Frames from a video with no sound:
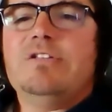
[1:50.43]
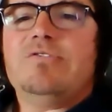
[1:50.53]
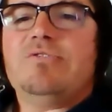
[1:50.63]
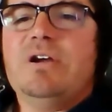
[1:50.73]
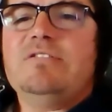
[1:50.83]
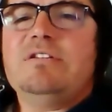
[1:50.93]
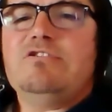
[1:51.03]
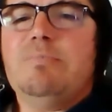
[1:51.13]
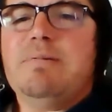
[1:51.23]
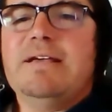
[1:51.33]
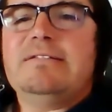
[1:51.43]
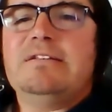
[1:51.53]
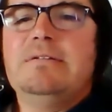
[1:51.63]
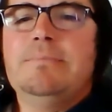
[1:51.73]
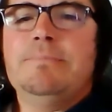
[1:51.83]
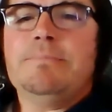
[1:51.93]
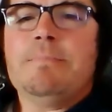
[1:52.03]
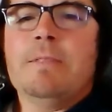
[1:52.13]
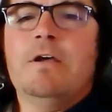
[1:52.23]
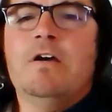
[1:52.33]
Trace it to placing
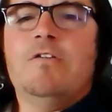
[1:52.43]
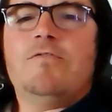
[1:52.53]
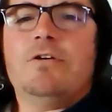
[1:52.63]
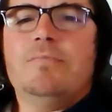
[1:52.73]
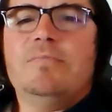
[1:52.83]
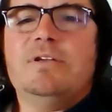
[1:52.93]
from